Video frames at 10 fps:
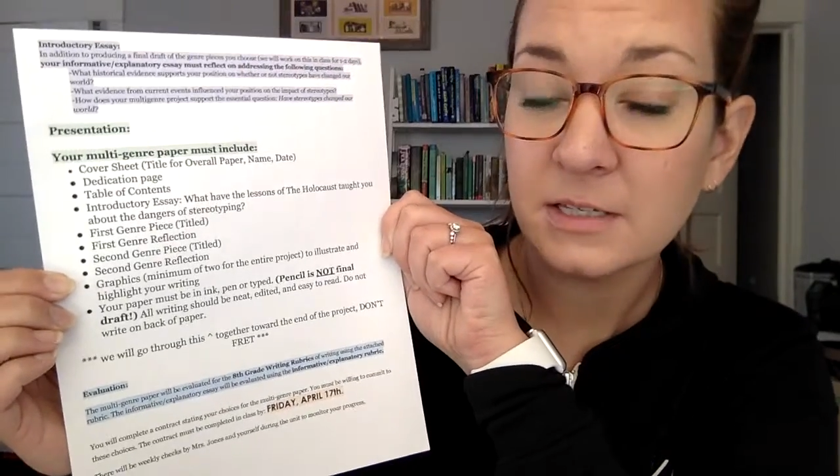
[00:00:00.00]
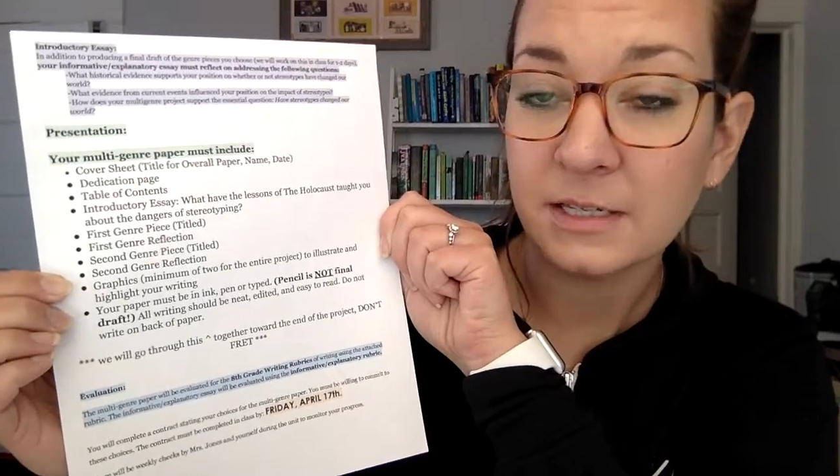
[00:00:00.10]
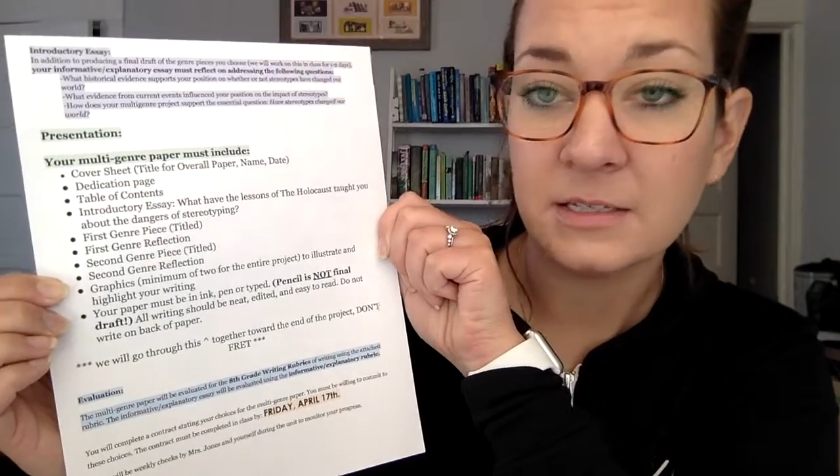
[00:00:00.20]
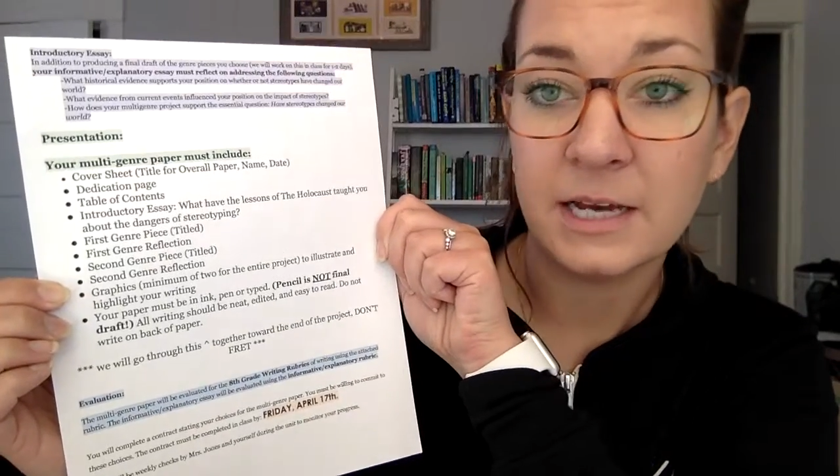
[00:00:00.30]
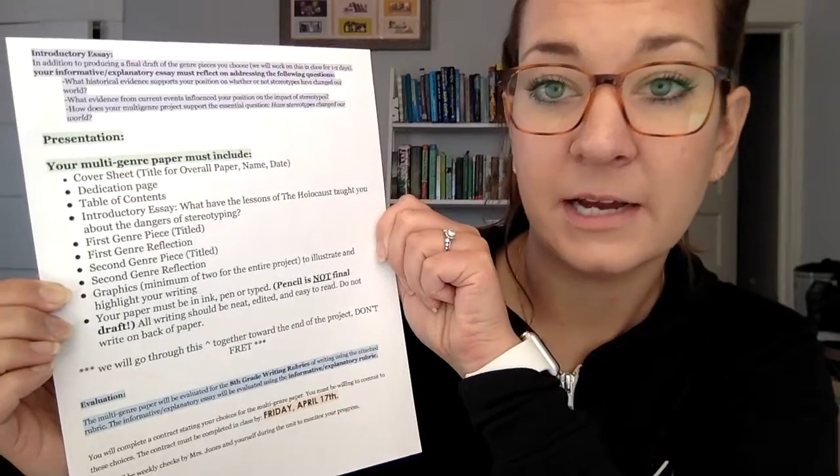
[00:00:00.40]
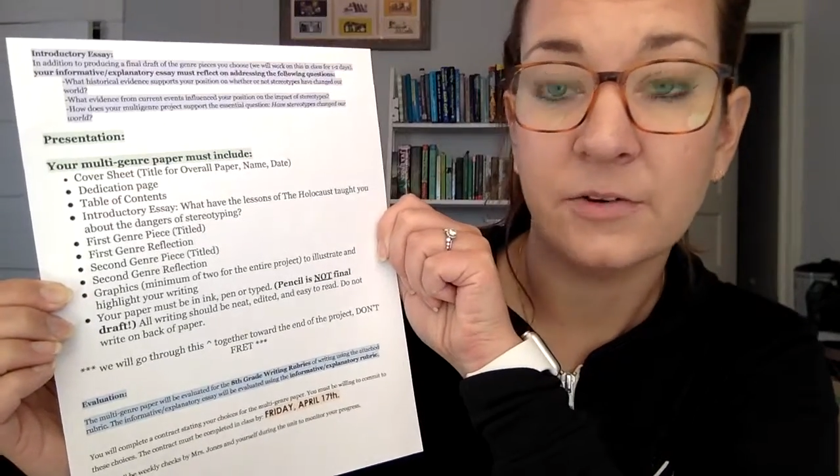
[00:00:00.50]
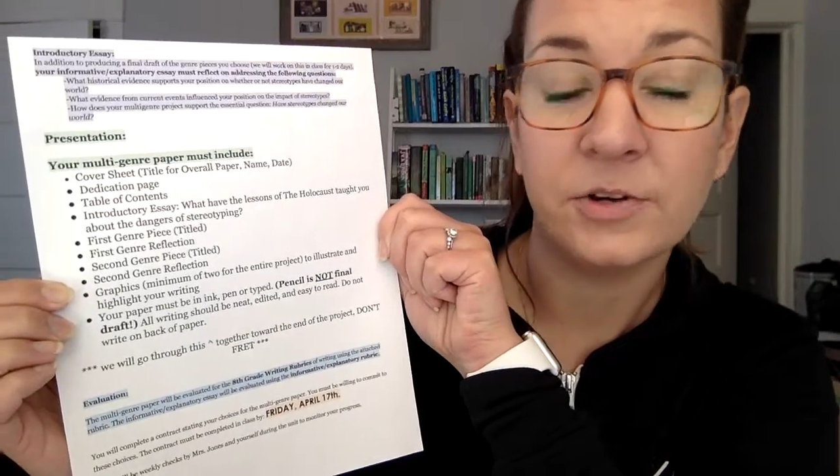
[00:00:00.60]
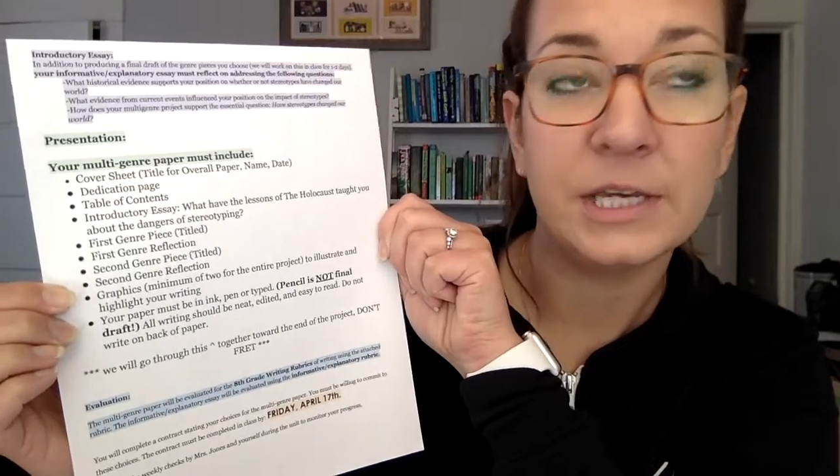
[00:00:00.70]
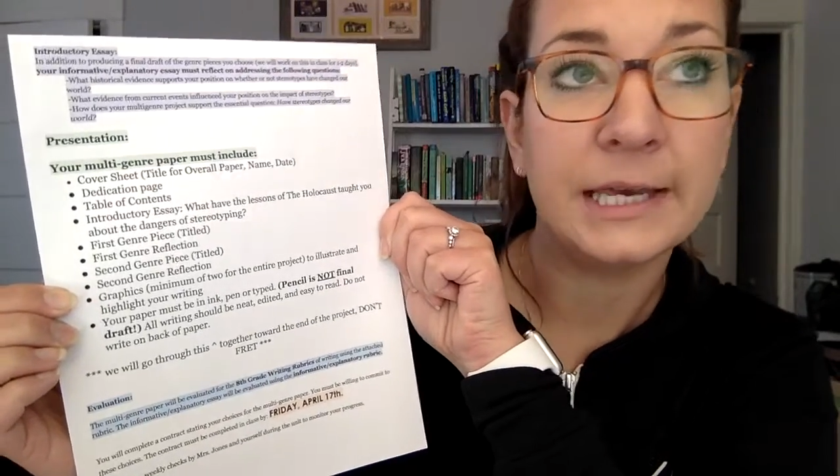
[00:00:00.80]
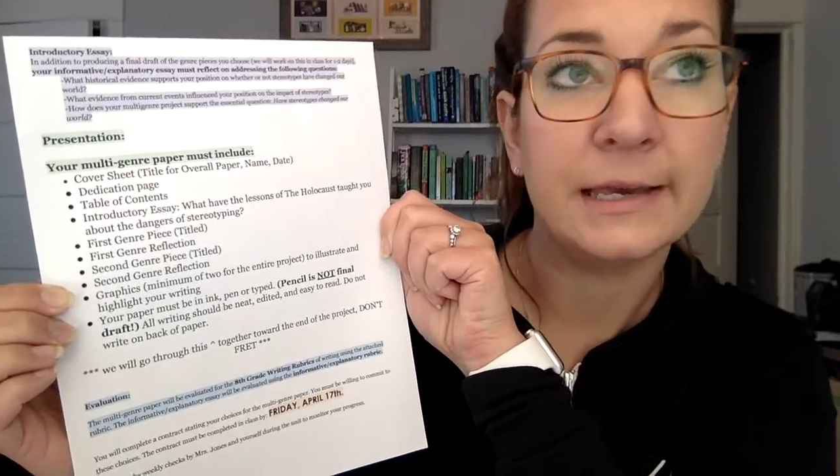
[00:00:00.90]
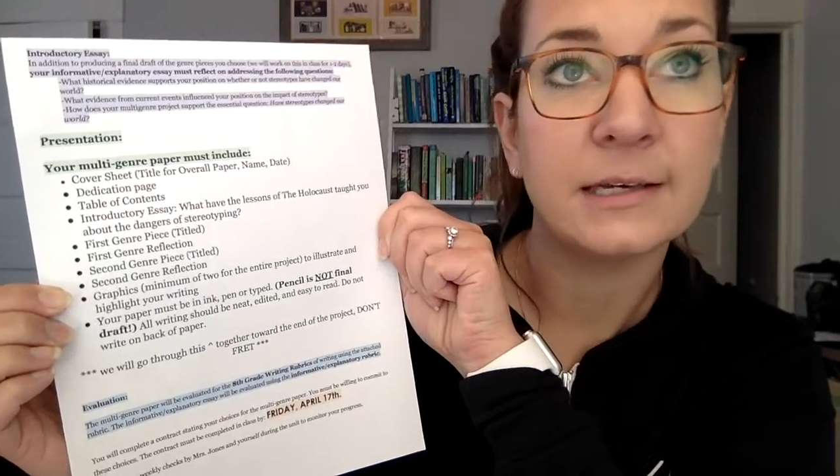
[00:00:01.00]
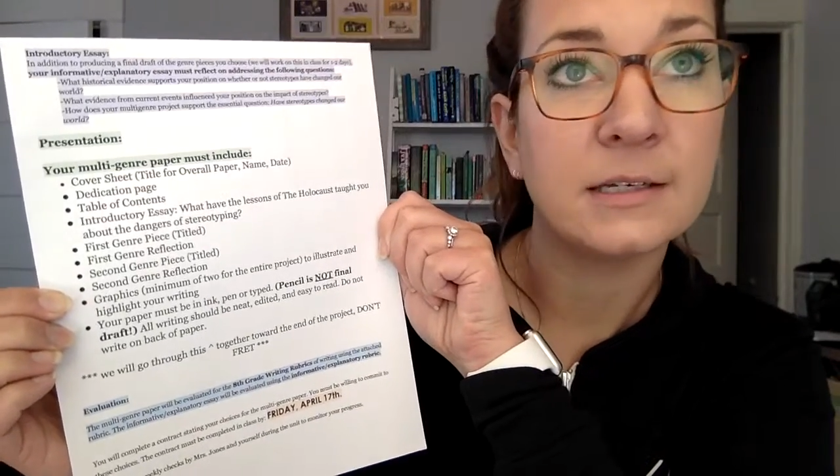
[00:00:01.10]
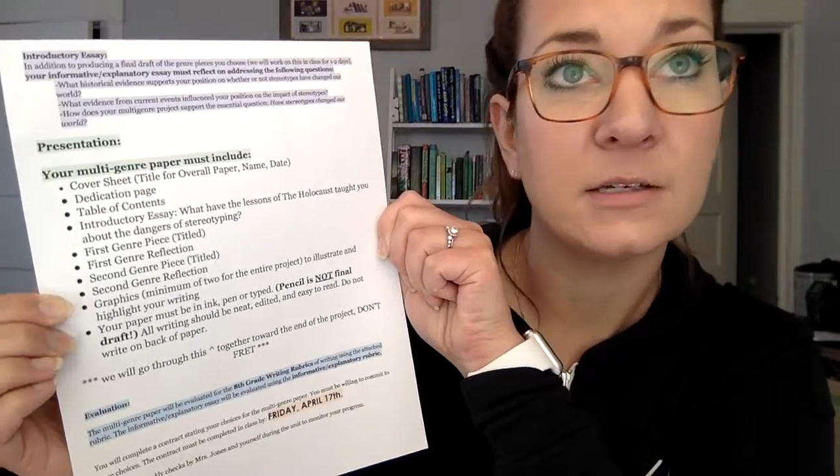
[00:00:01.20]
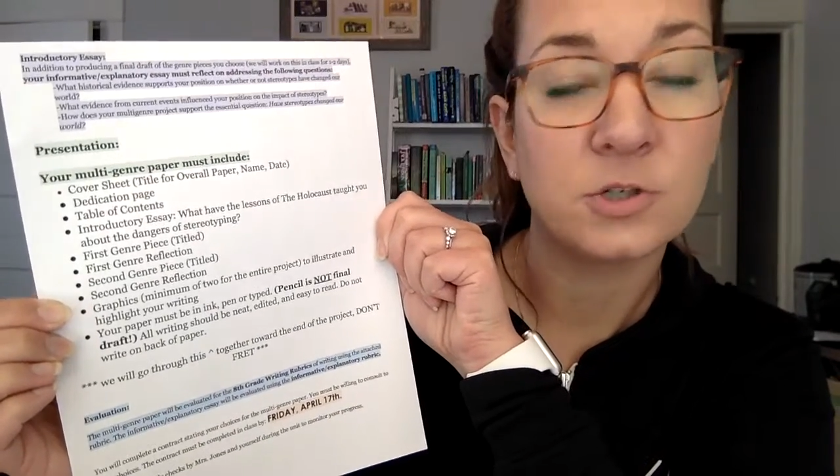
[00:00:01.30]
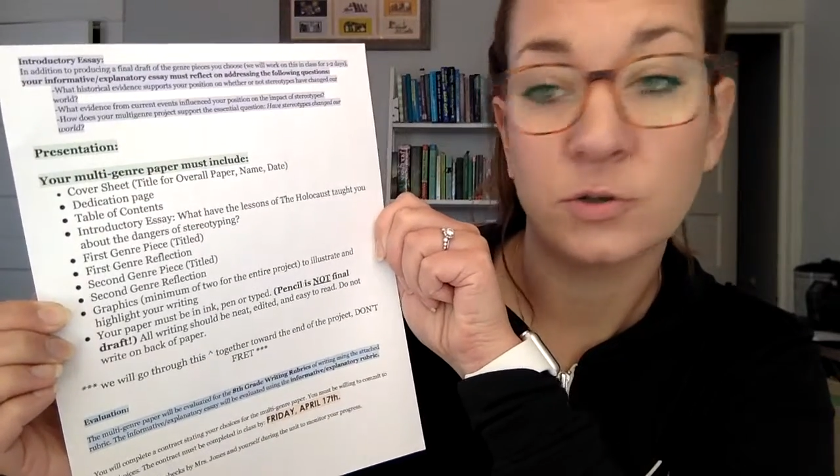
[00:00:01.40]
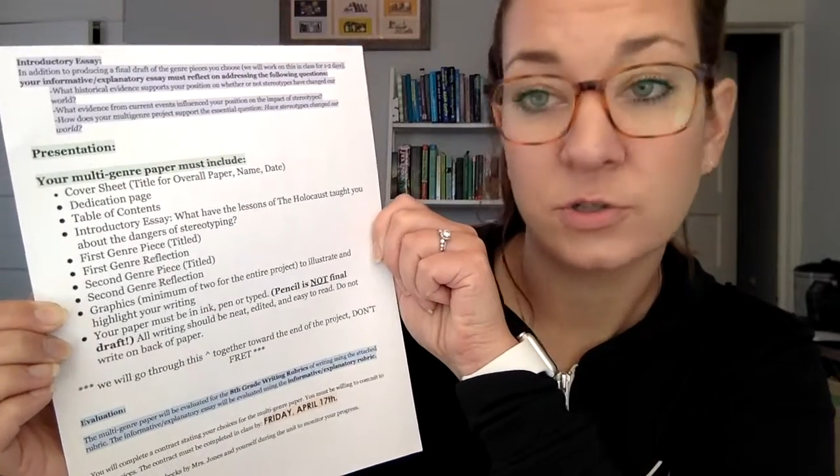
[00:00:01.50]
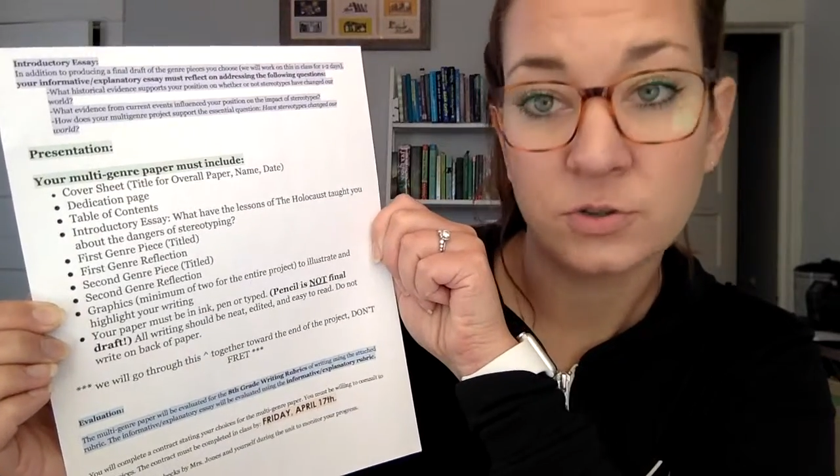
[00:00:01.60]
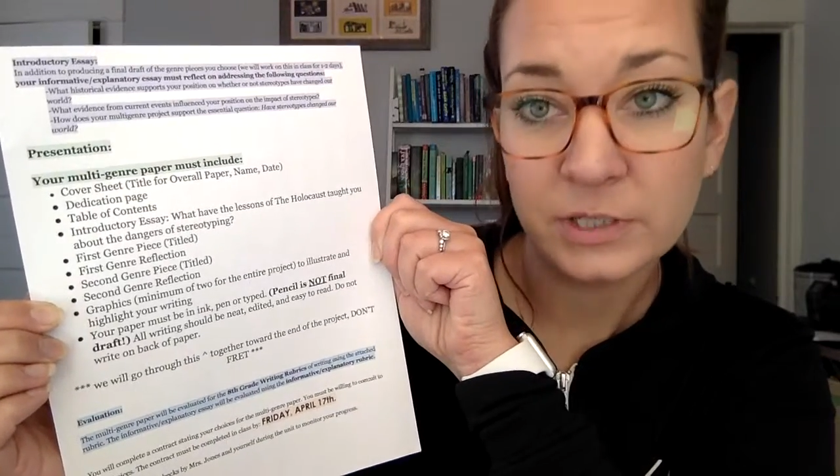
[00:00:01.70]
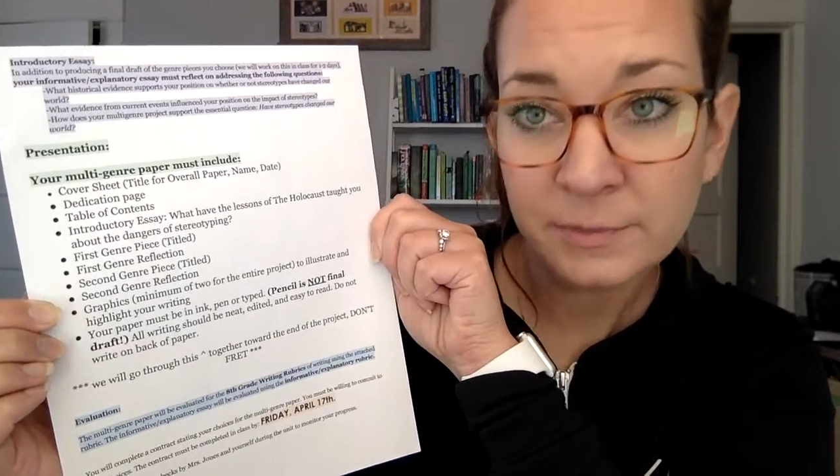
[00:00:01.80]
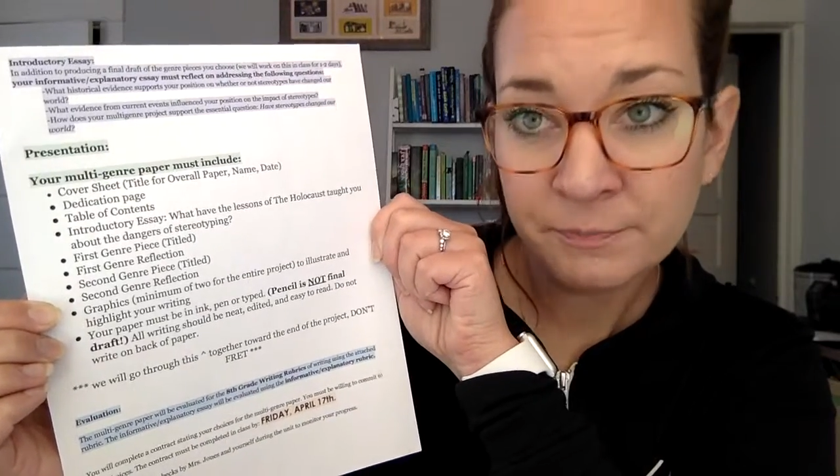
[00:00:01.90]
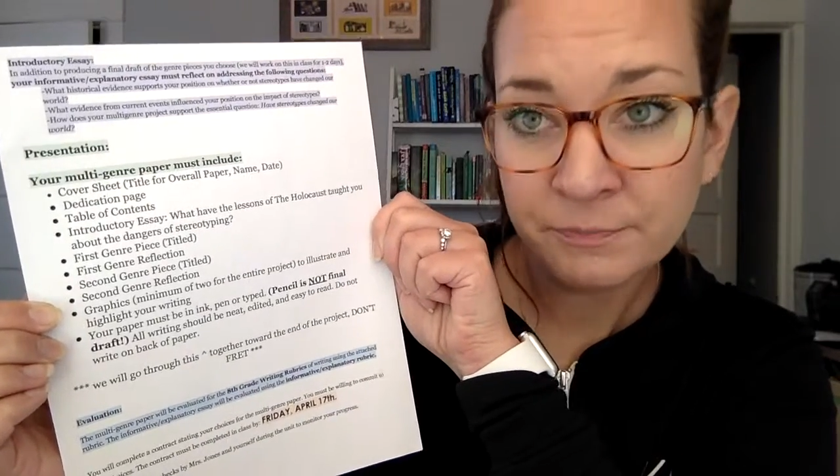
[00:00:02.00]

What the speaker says: like a diary and a short story,